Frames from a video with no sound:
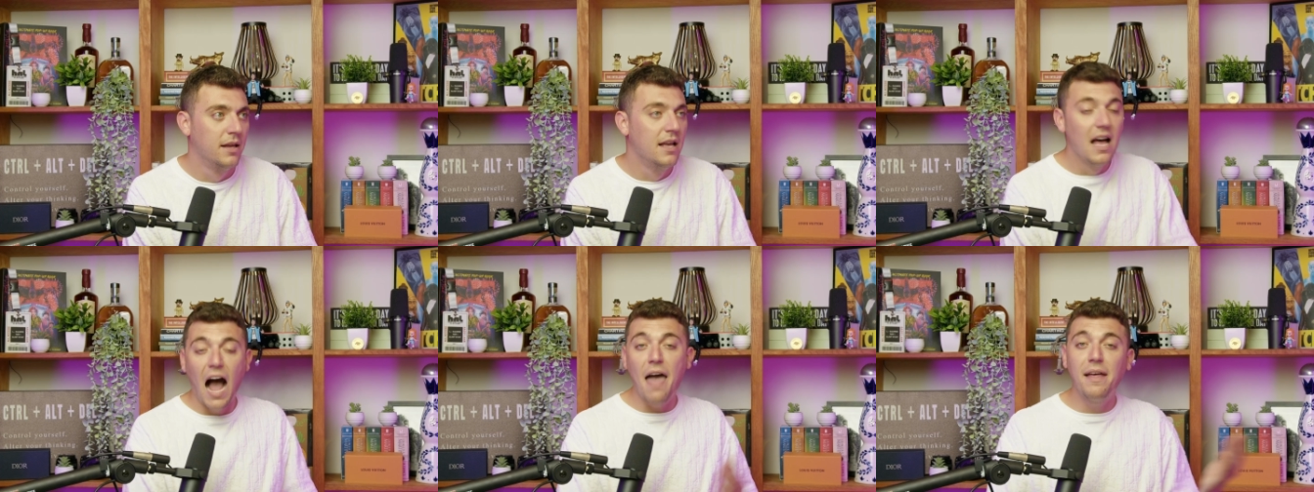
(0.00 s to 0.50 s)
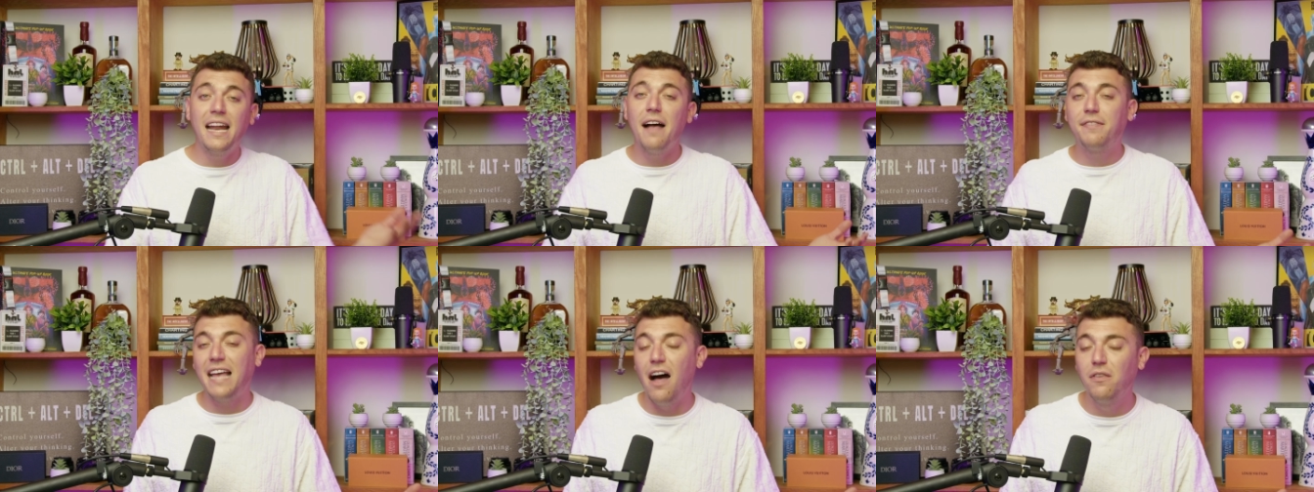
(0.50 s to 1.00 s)
I then have
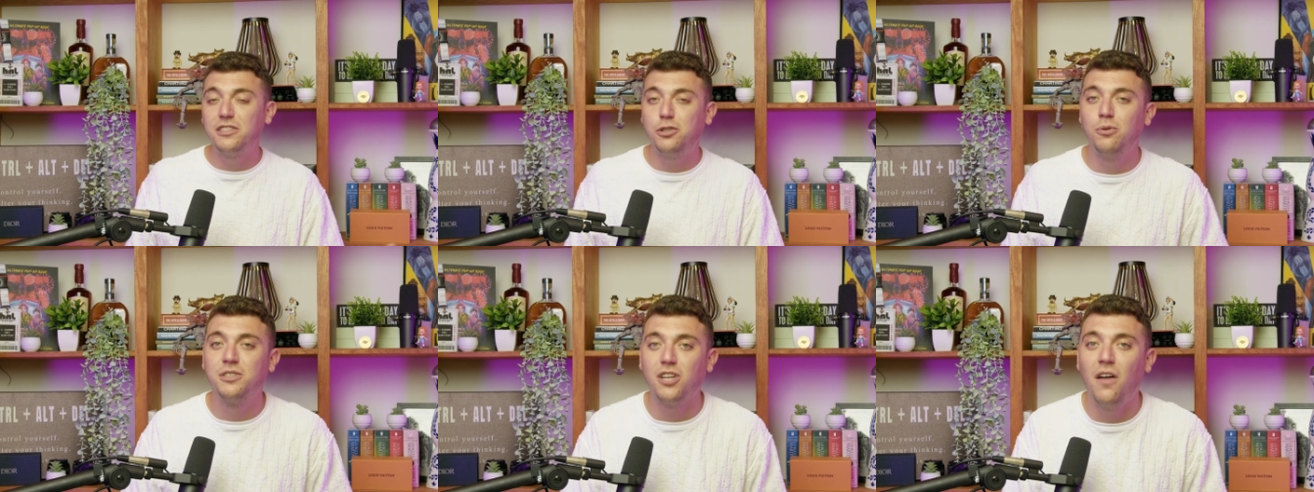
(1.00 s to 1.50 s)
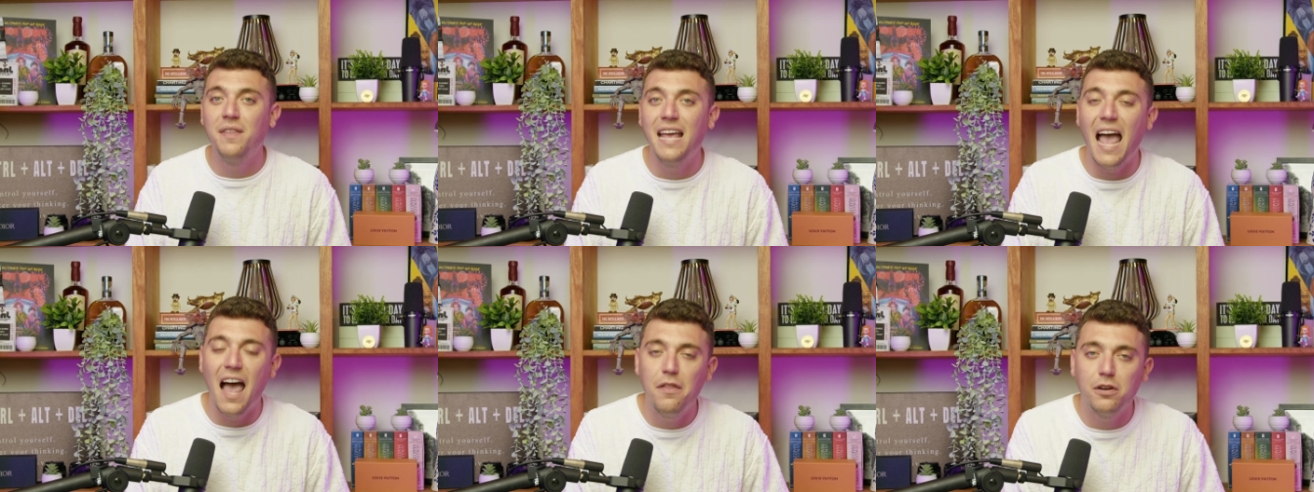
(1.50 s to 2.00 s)
countless students on the
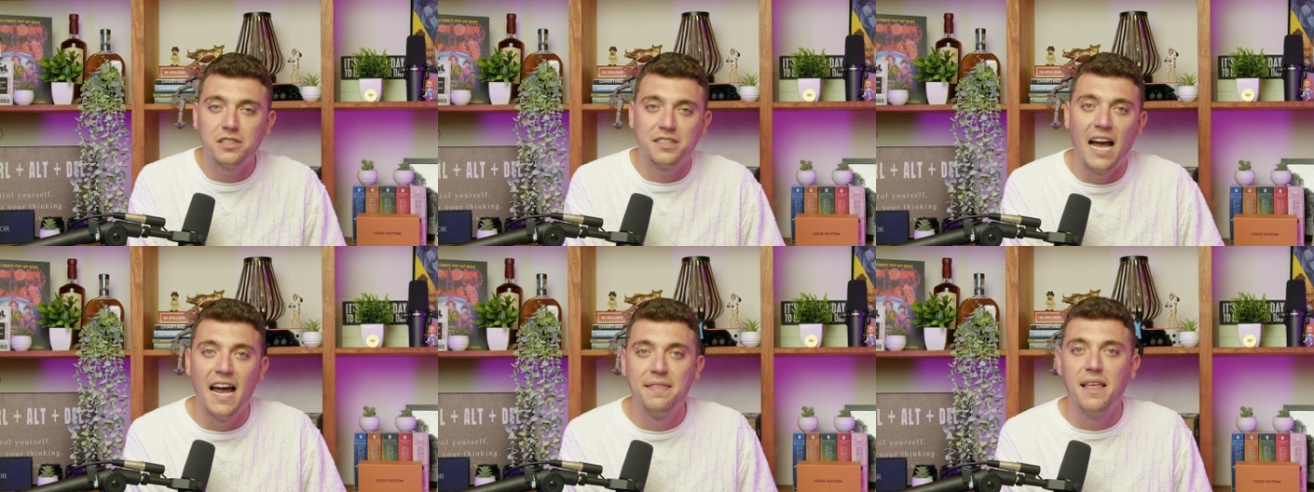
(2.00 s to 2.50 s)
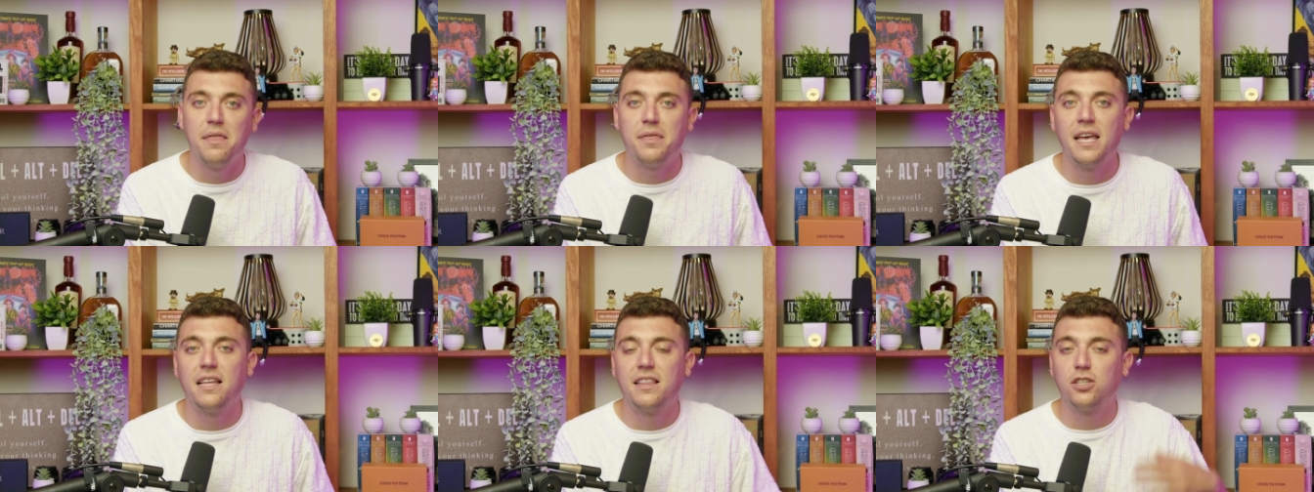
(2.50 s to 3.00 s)
other side that
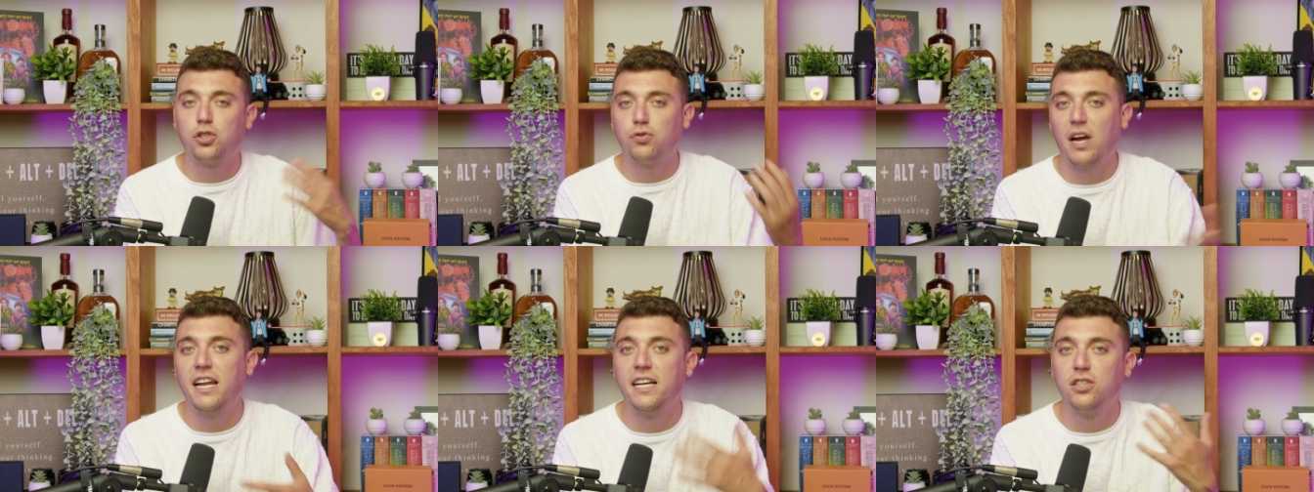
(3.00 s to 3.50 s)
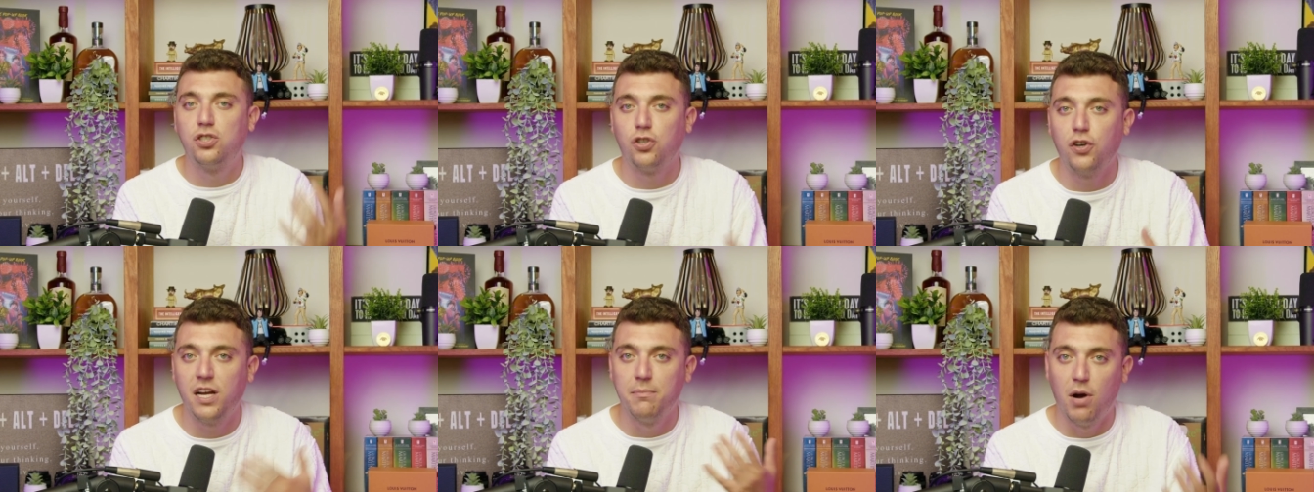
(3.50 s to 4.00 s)
think that trading
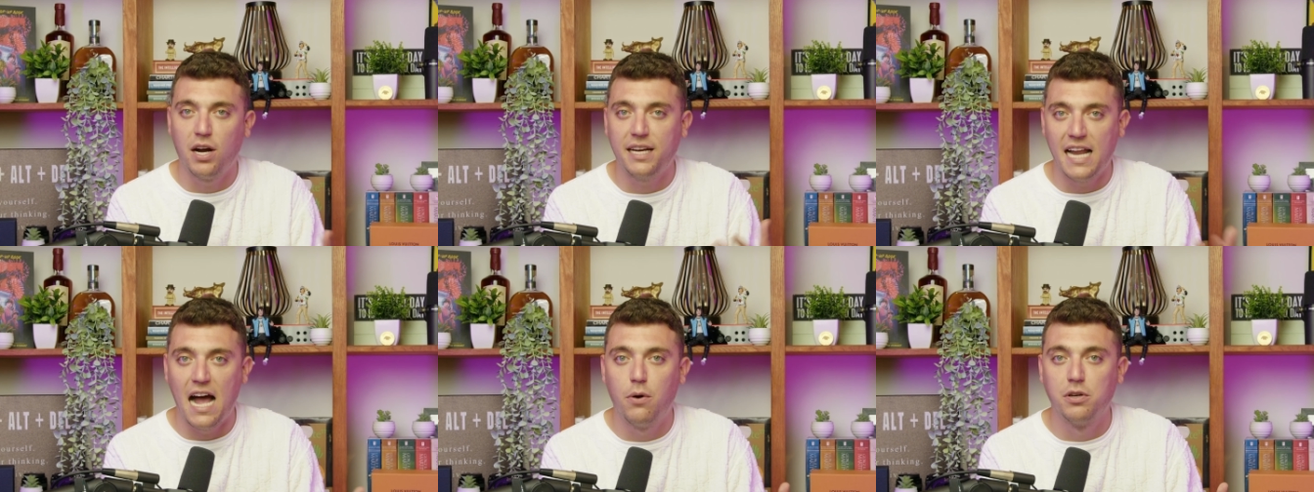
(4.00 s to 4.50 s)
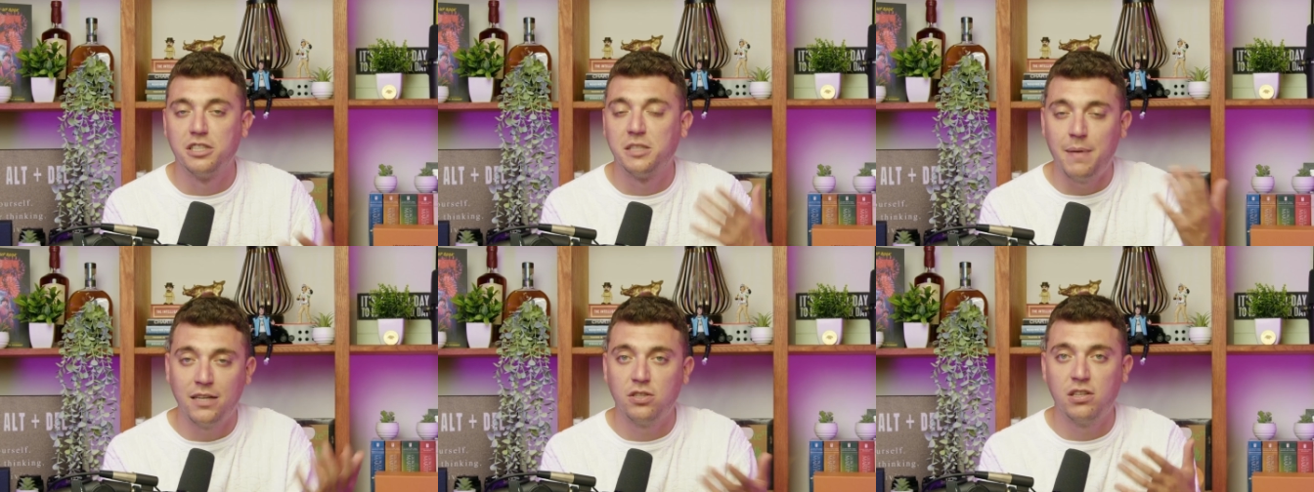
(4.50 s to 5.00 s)
during market hours,
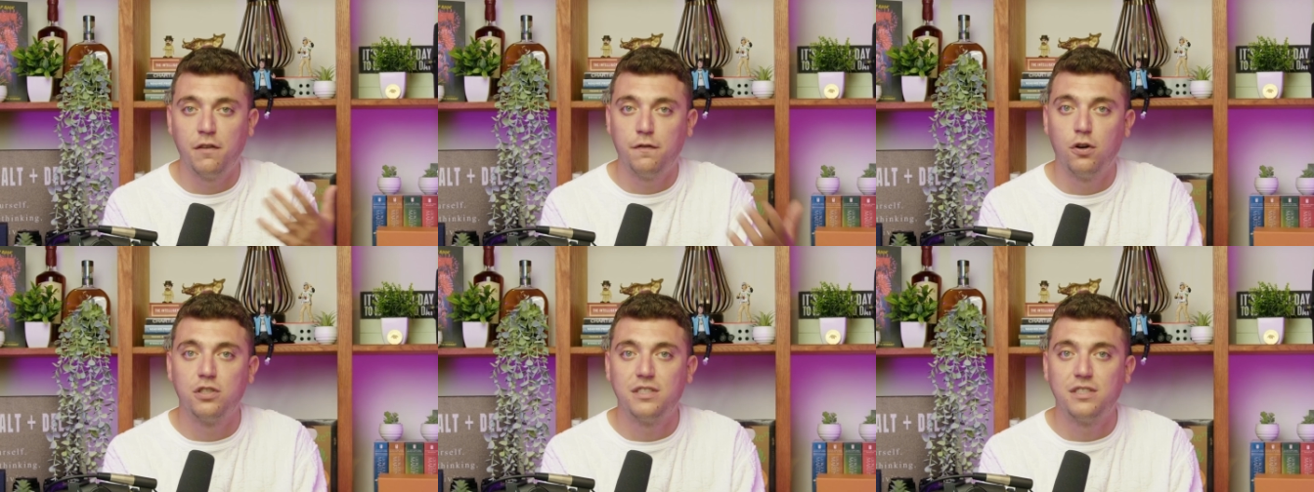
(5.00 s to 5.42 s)
especially the first